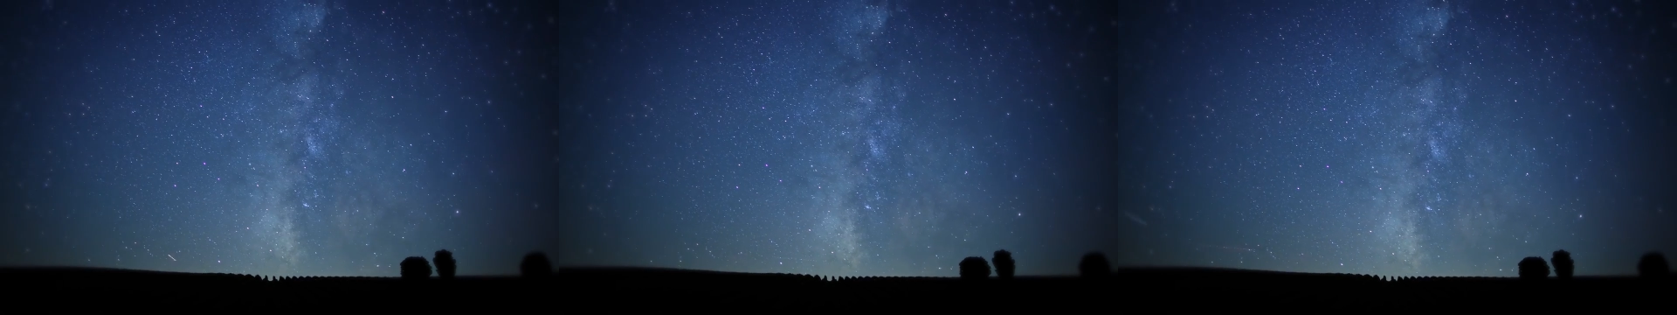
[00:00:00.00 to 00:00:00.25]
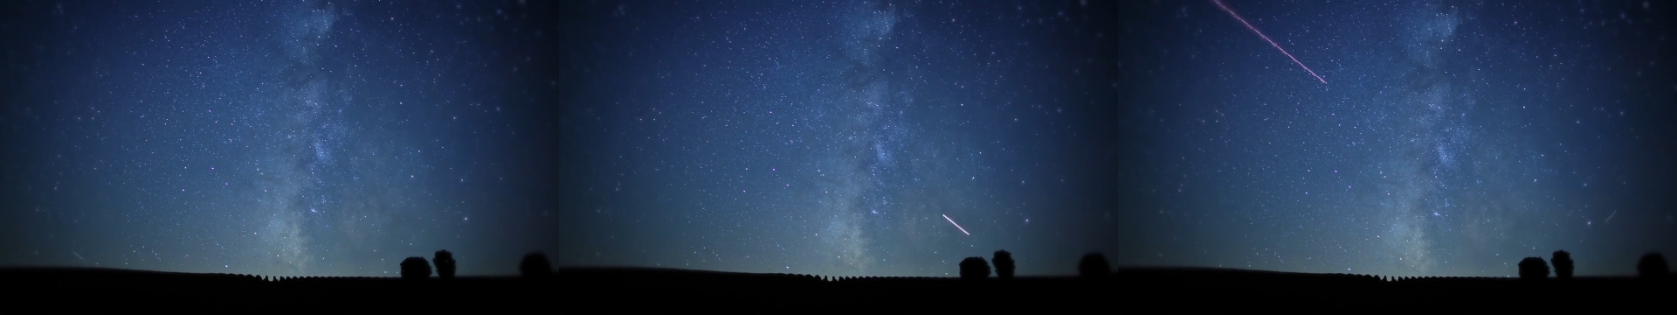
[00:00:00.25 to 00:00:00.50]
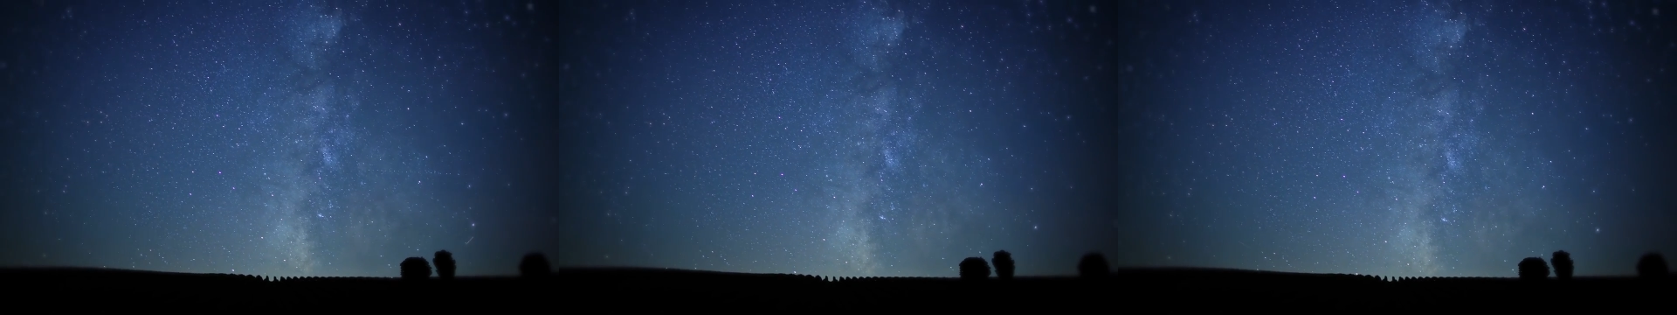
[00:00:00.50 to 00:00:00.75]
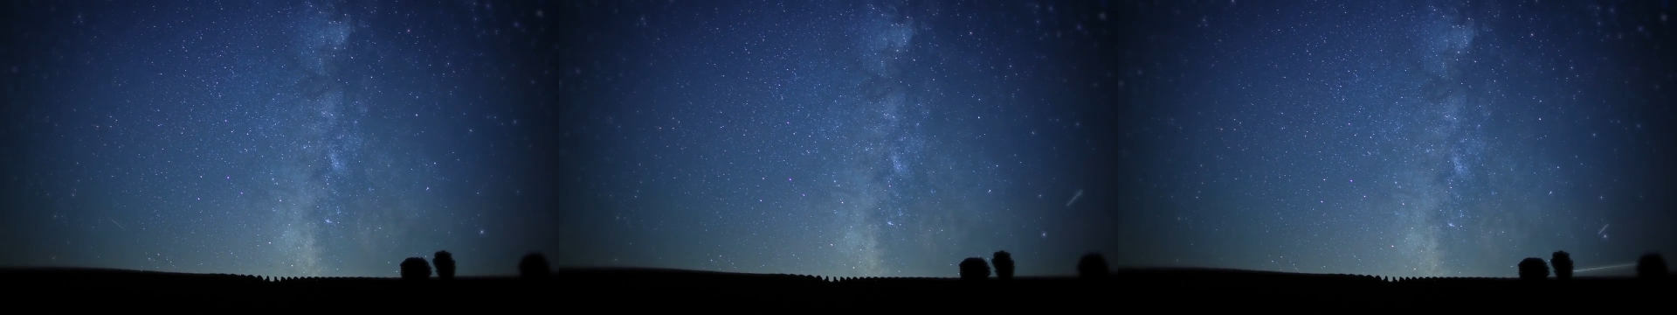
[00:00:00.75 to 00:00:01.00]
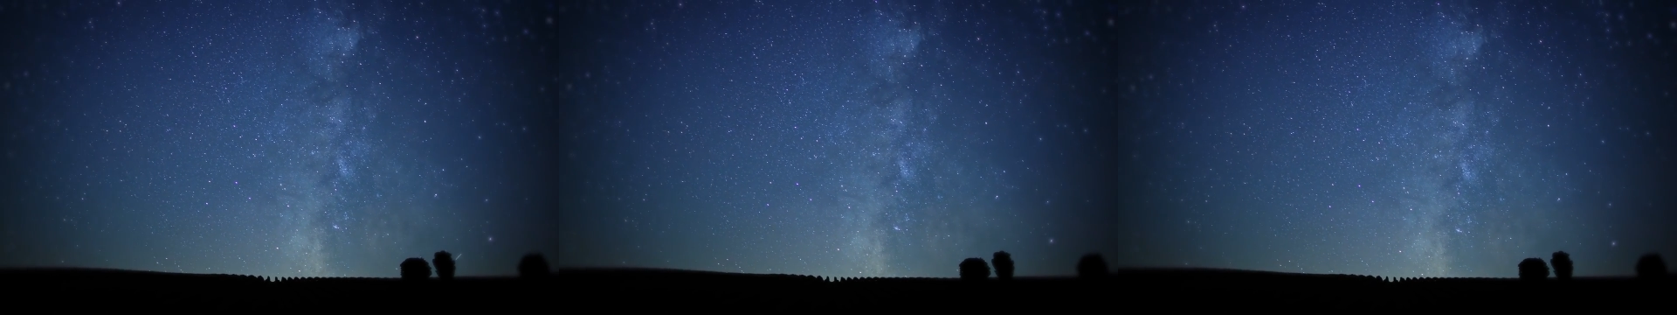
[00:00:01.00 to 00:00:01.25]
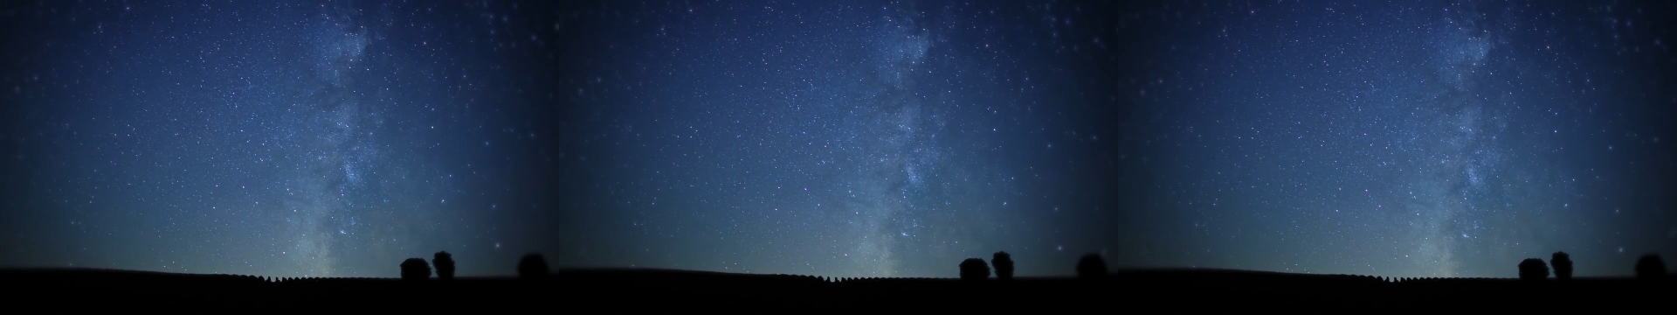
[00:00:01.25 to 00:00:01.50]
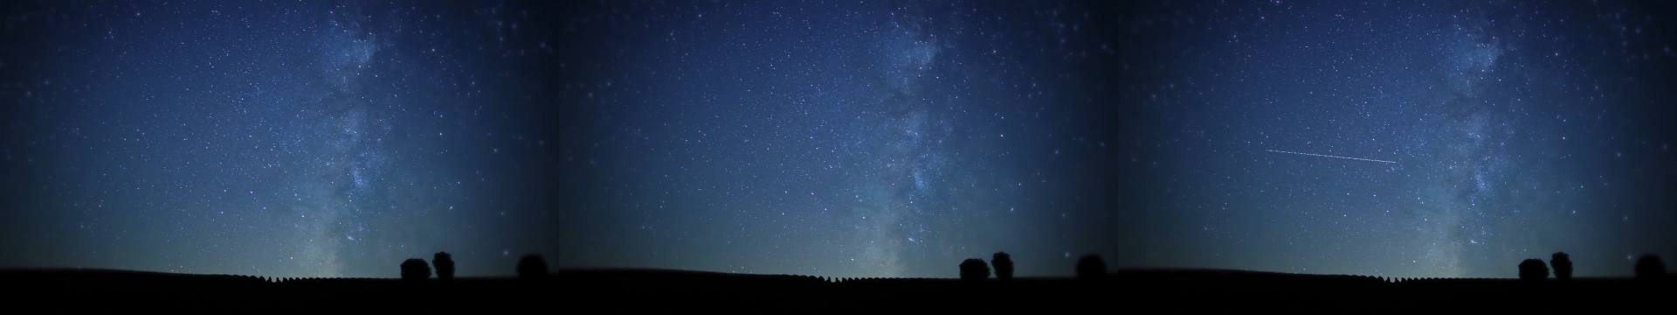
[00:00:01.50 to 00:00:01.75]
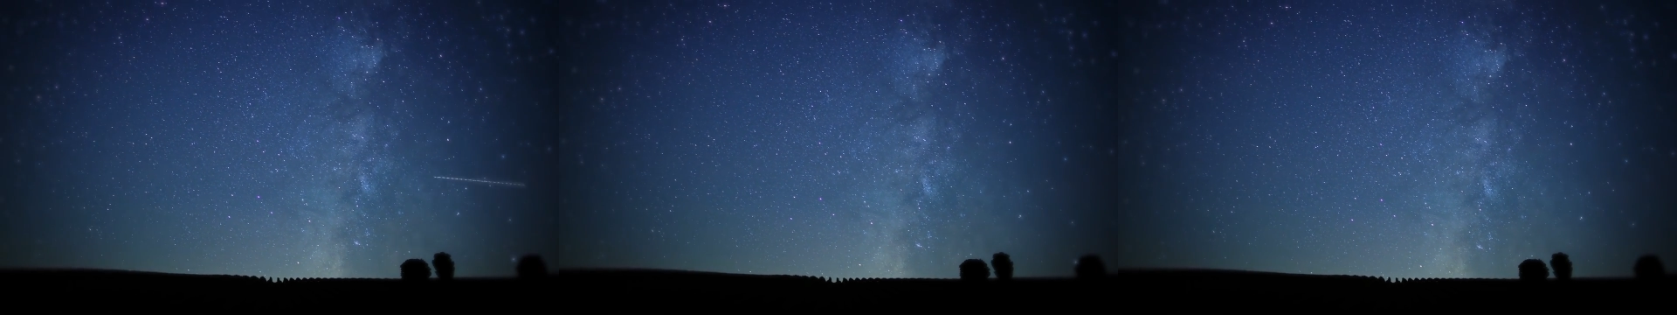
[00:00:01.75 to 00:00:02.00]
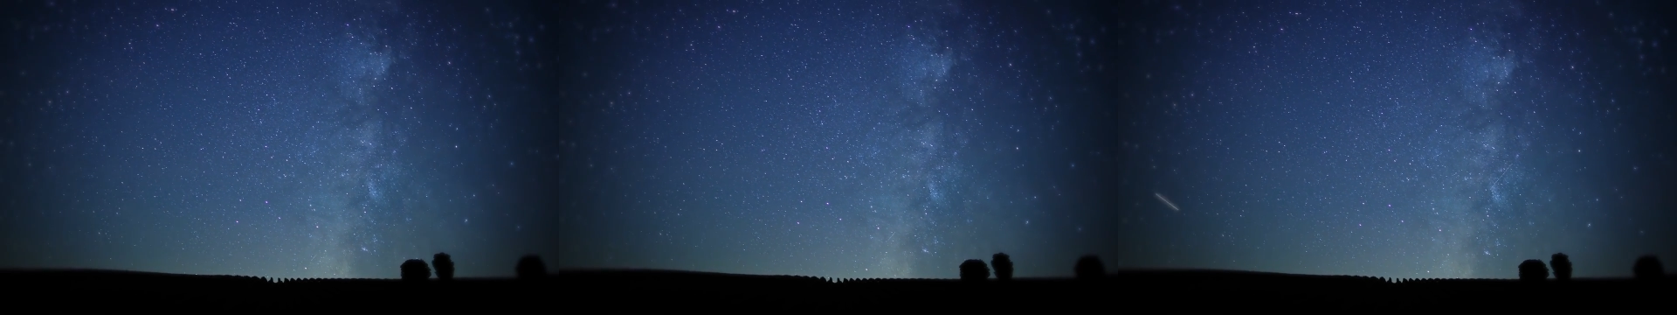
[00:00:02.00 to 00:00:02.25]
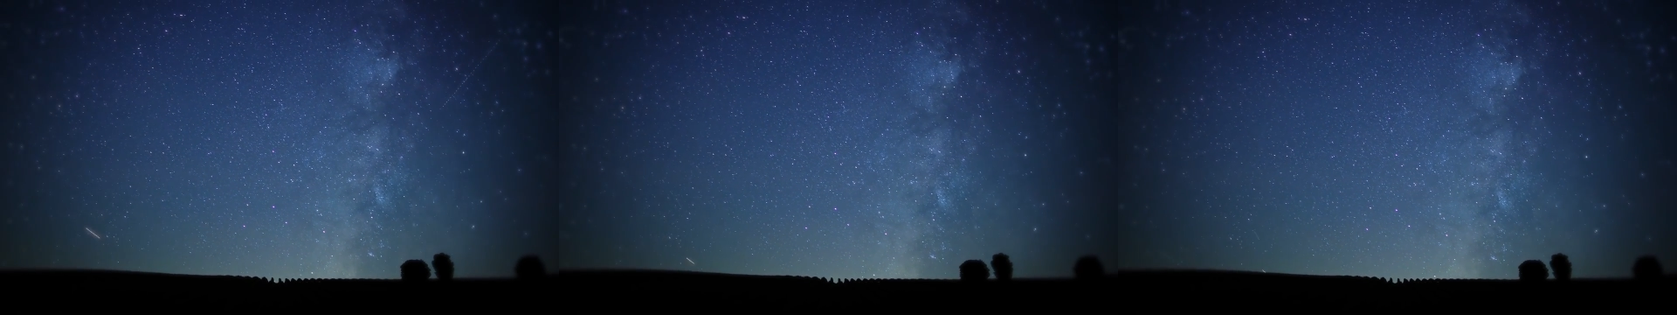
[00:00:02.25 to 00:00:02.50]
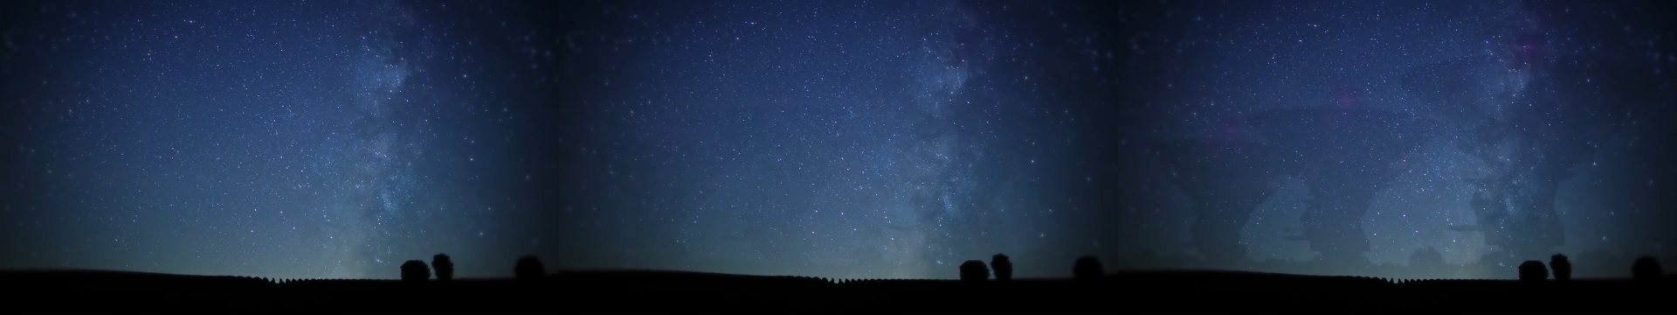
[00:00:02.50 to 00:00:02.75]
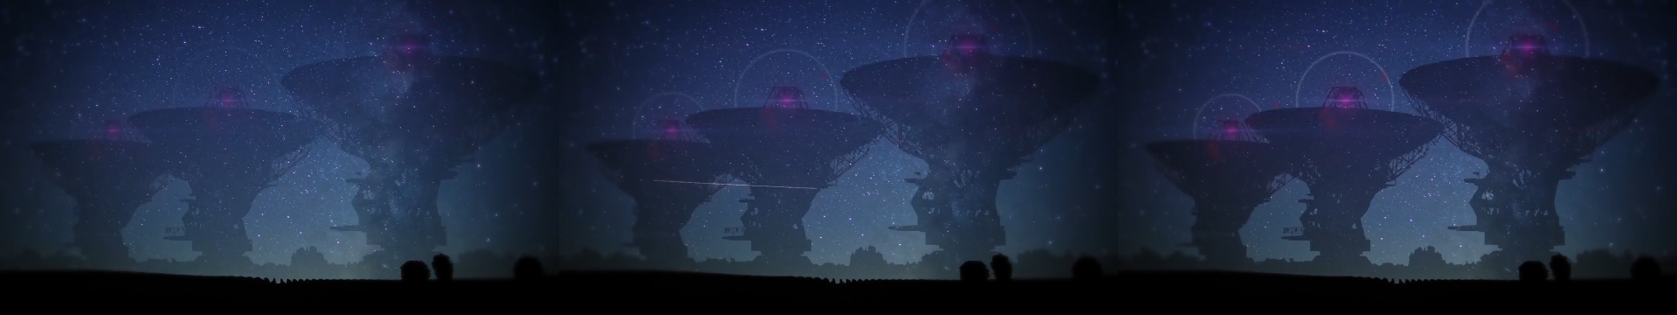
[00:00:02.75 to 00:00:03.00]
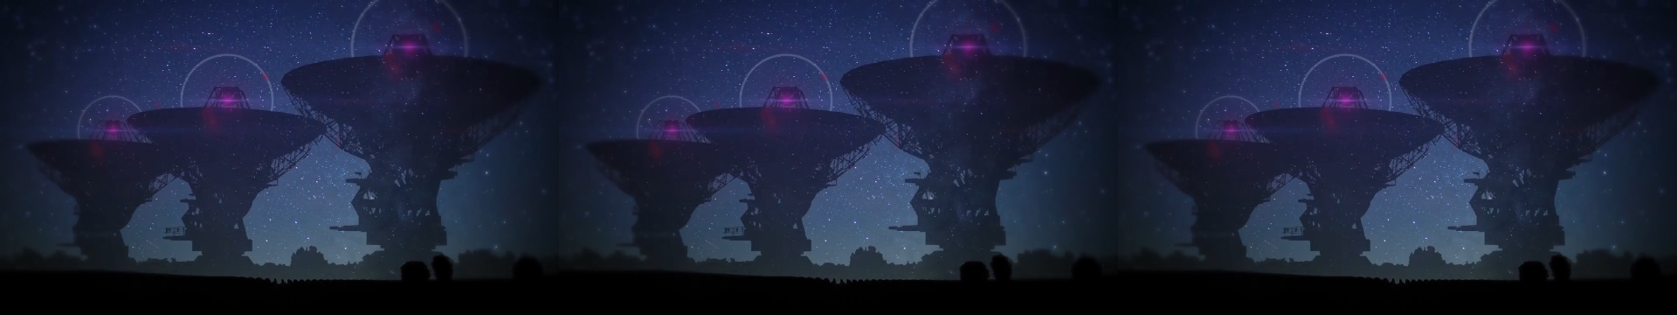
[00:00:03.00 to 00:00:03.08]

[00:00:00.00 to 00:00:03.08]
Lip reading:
(no speaker visible)